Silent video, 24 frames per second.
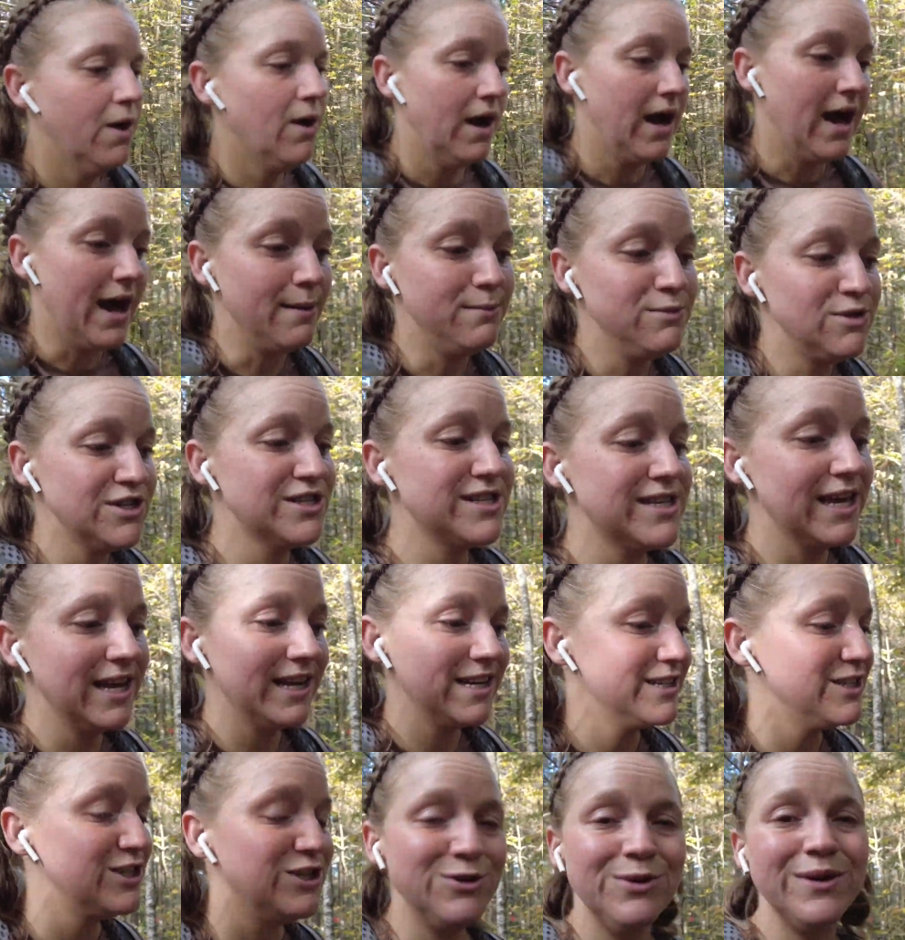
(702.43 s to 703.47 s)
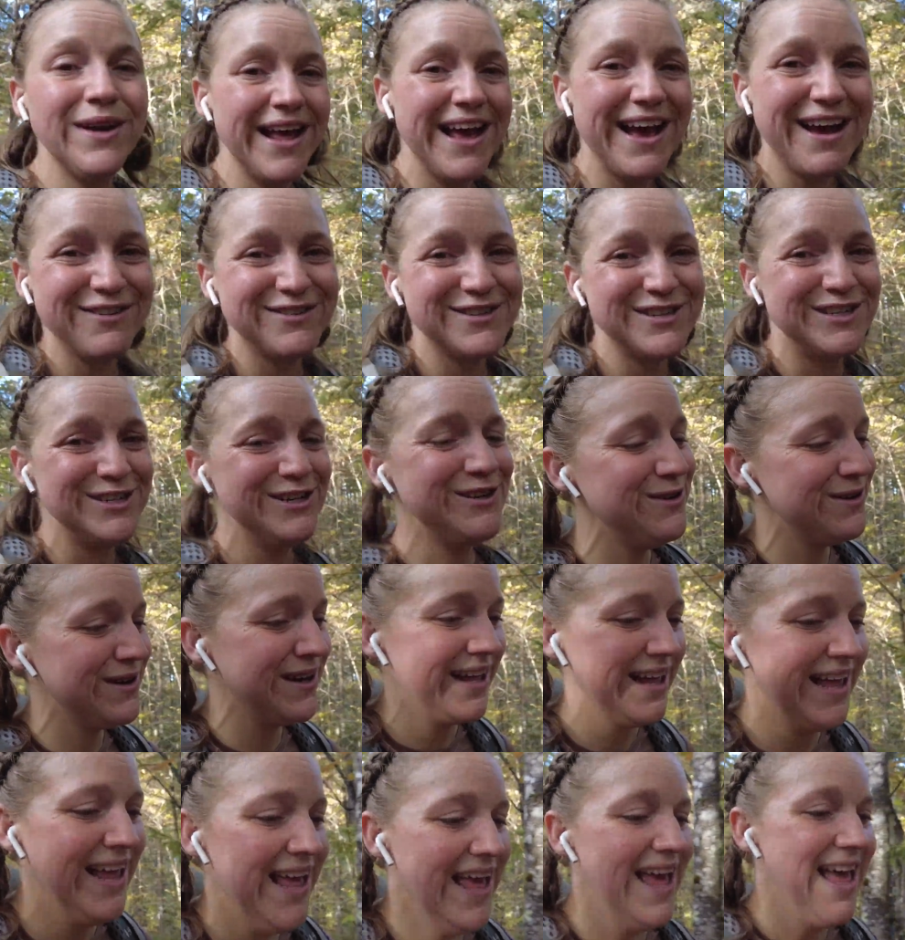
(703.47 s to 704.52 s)
I'm just gonna do what I have to do,
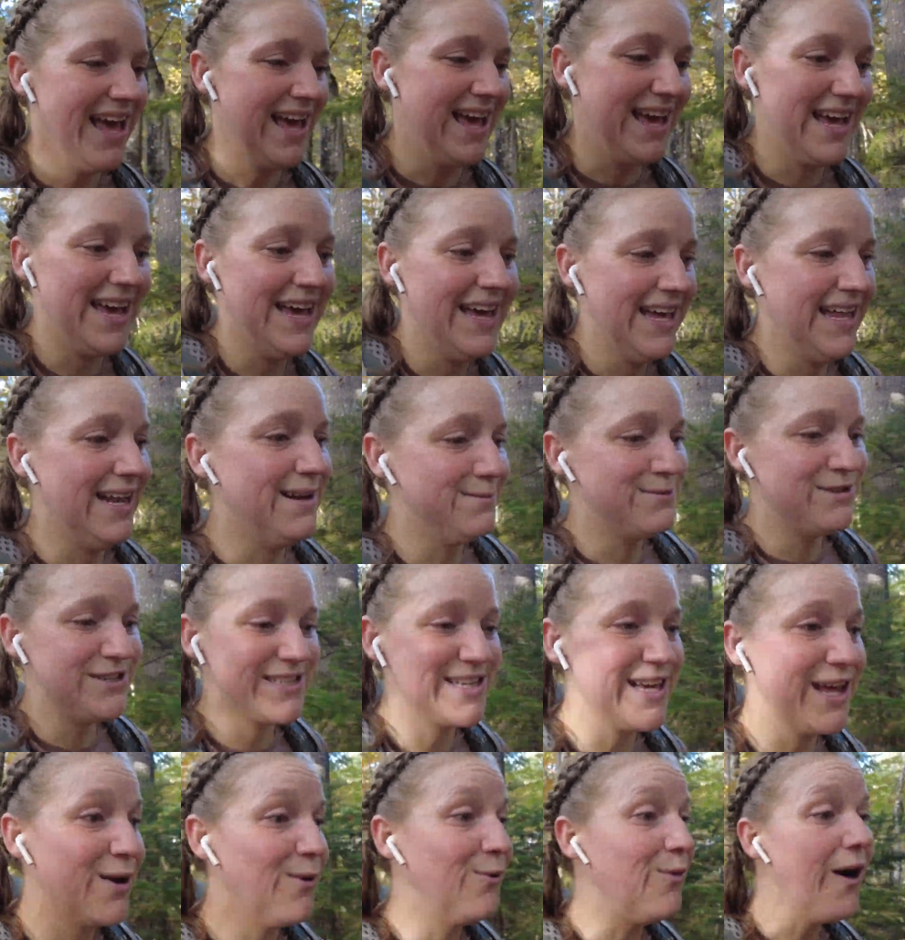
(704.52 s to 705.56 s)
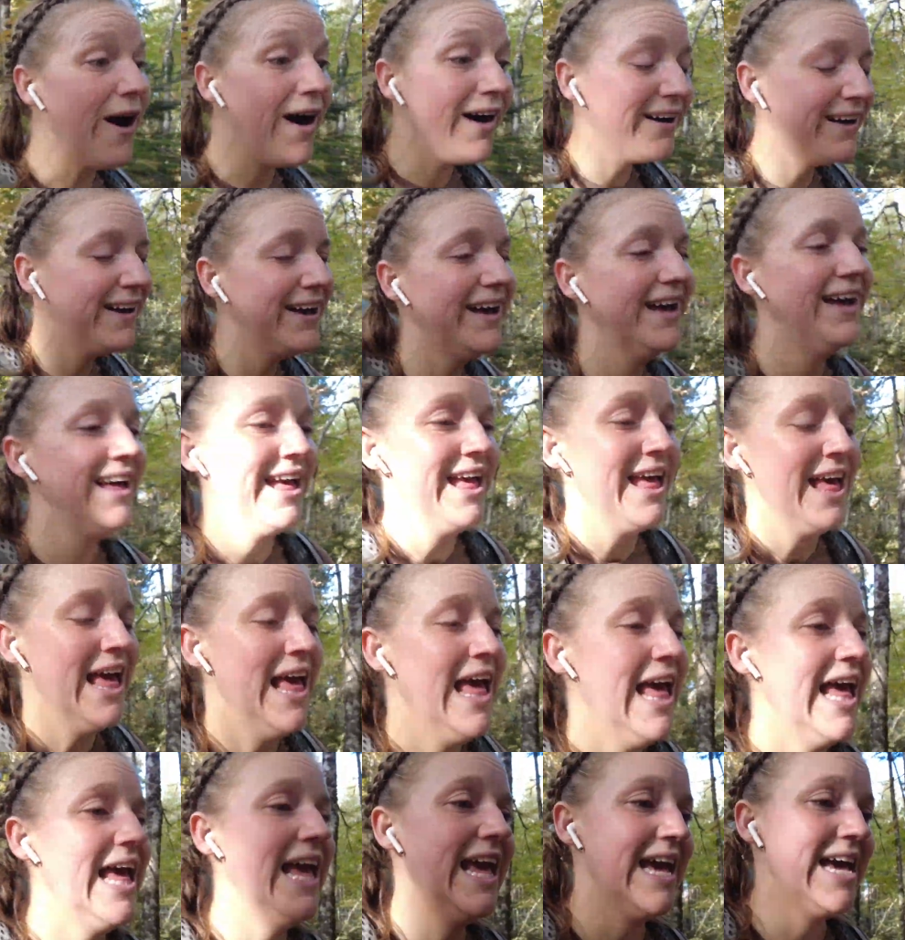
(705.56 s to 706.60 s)
and I'm just gonna walk.
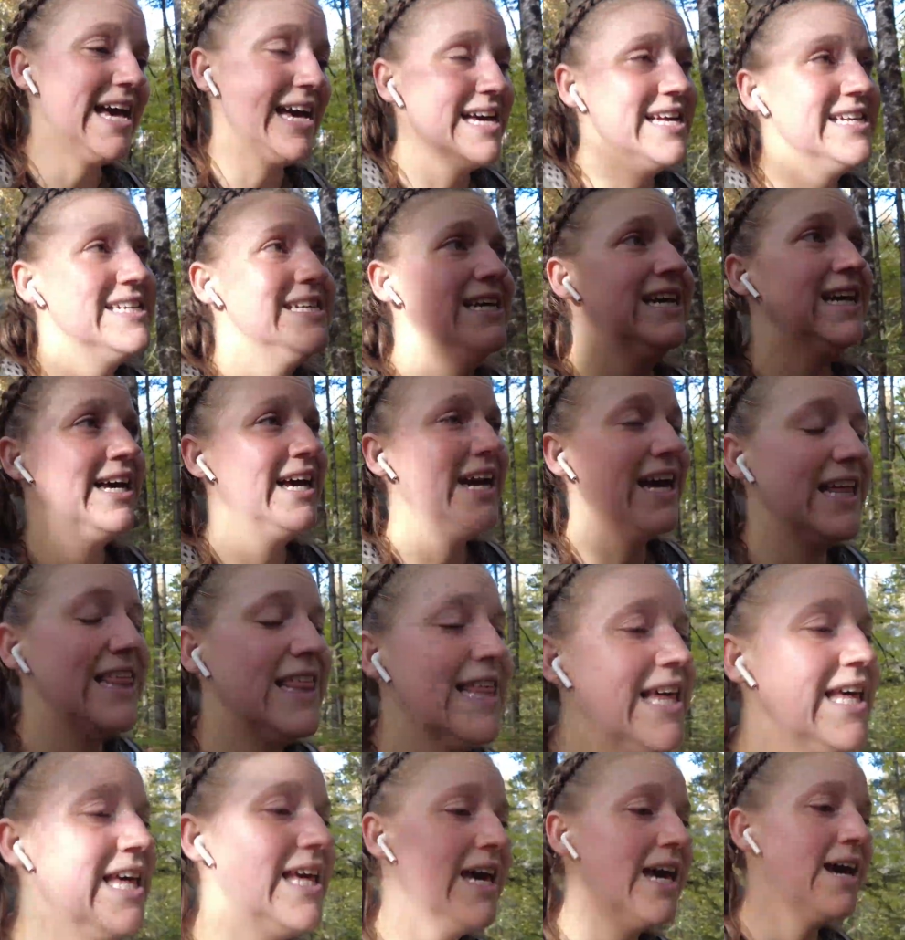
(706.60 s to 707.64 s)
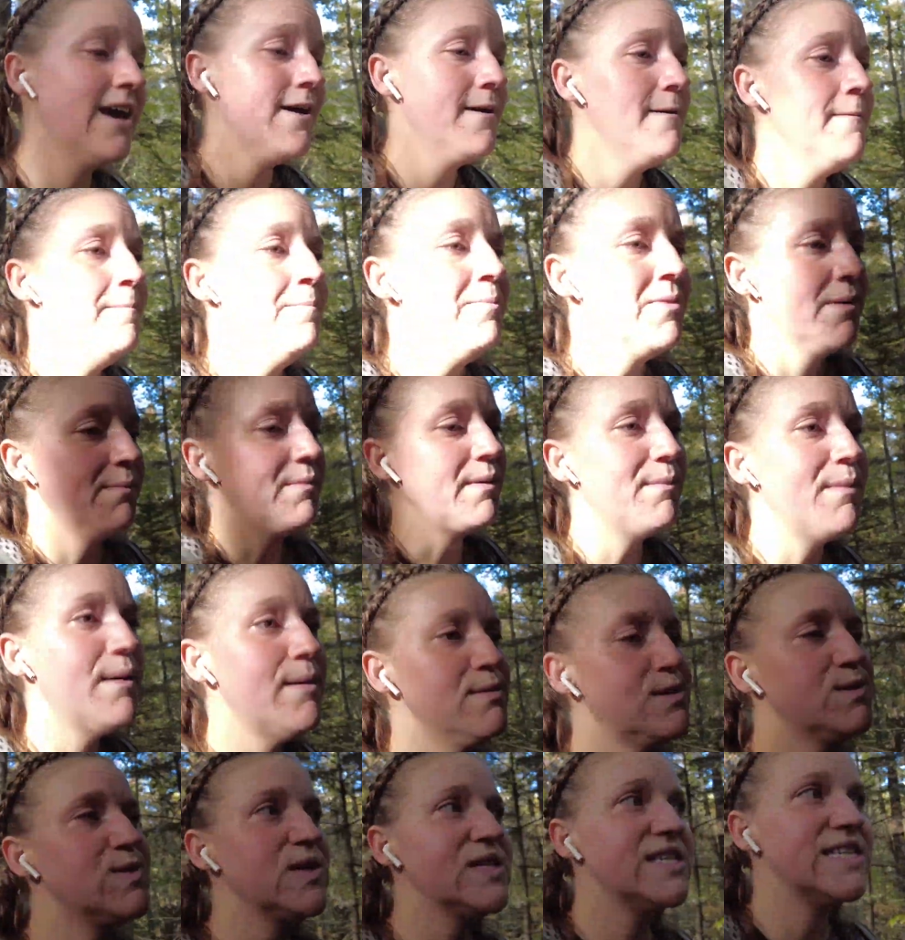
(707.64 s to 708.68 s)
And I think my
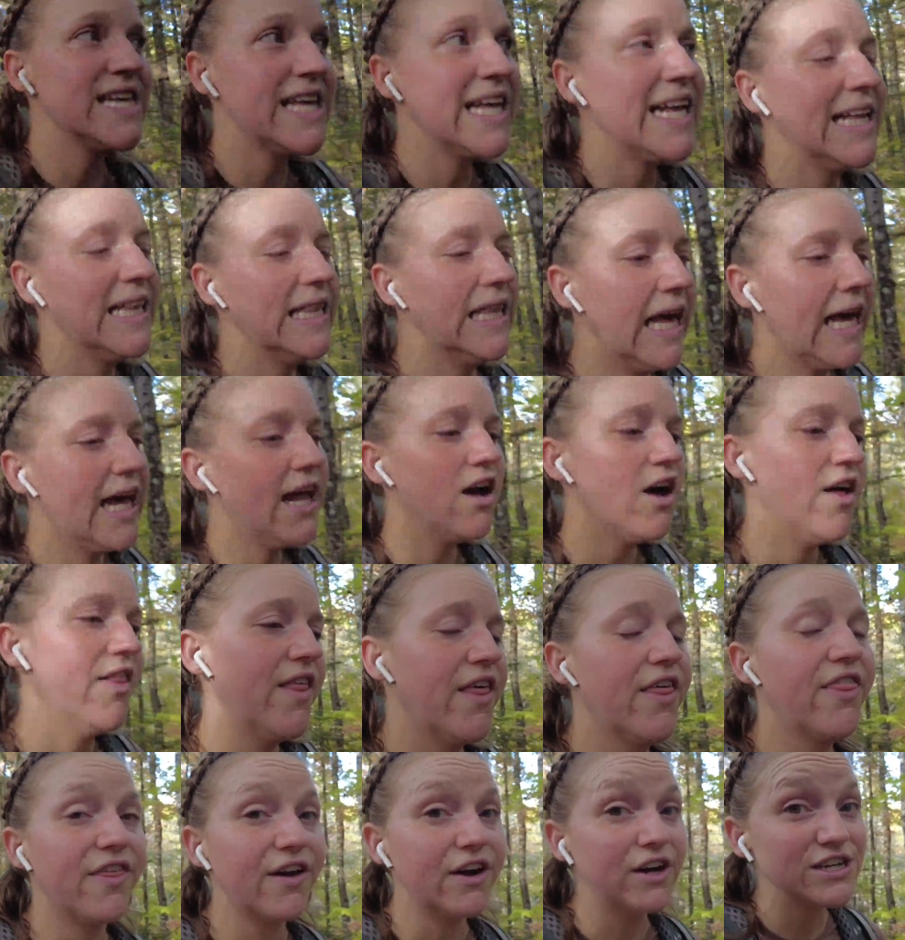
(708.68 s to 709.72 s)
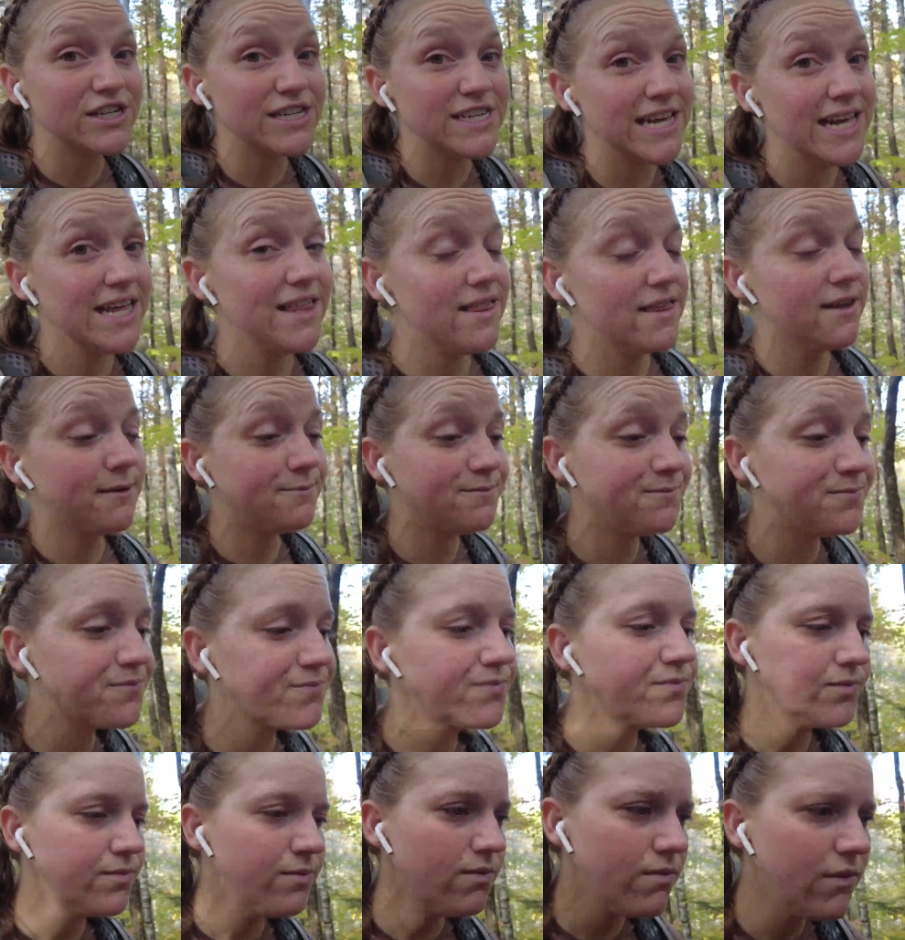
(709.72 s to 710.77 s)
mom's supposed to get in late on the 13th,
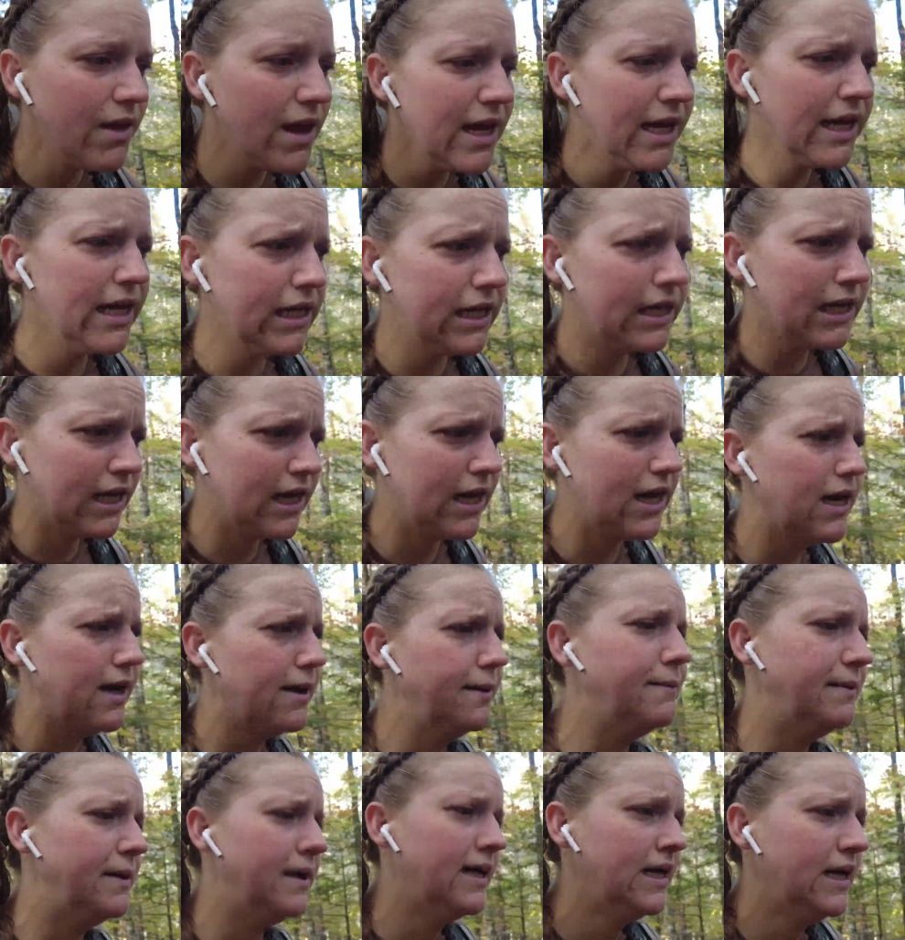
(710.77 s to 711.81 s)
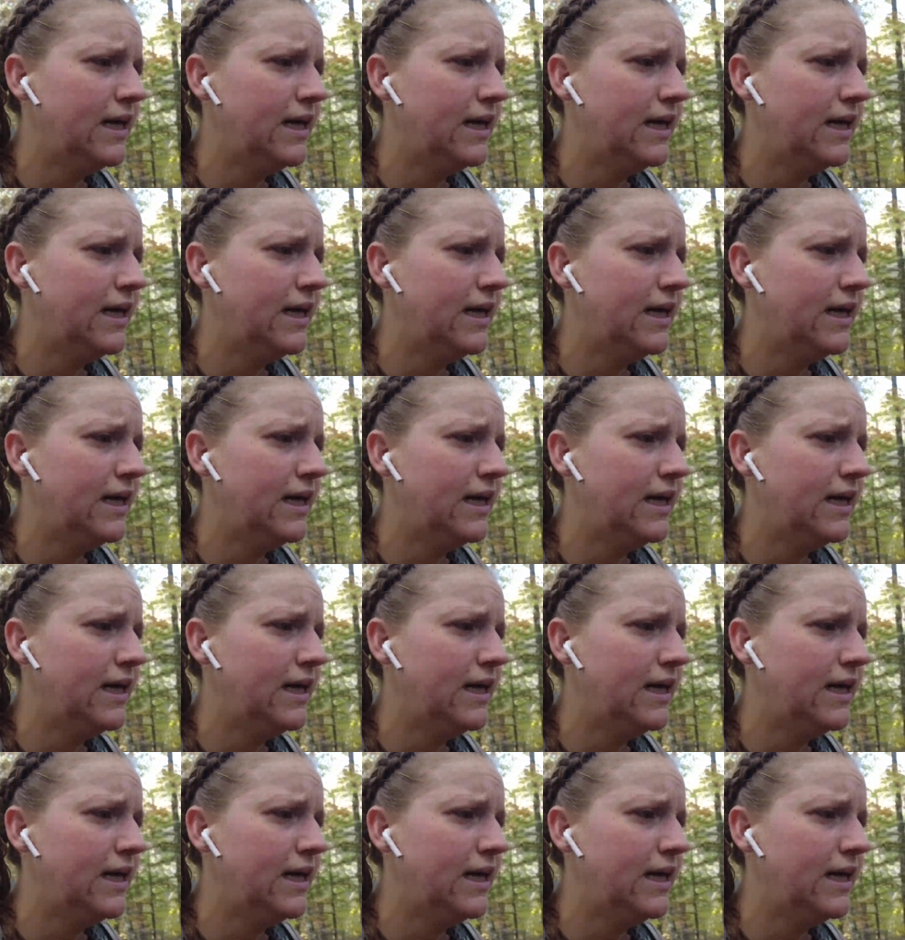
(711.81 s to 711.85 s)
and I